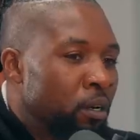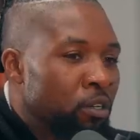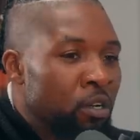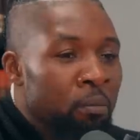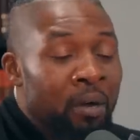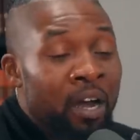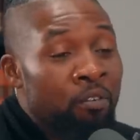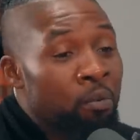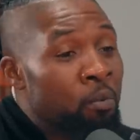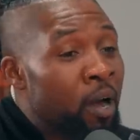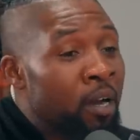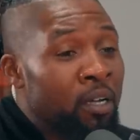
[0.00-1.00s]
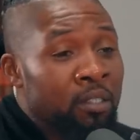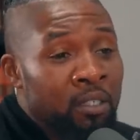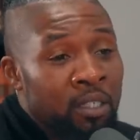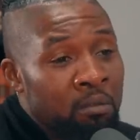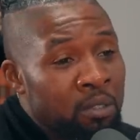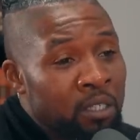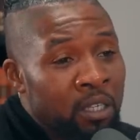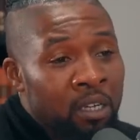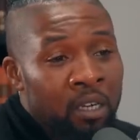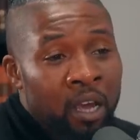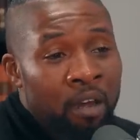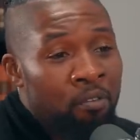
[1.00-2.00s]
you could buy every product in
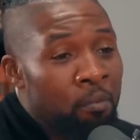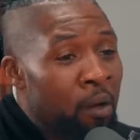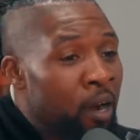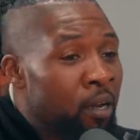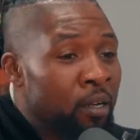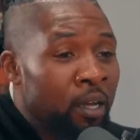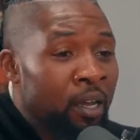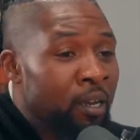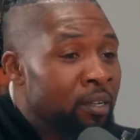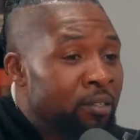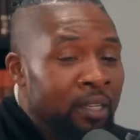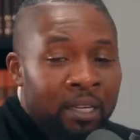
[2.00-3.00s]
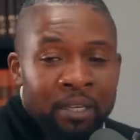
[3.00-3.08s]
GNC, every product in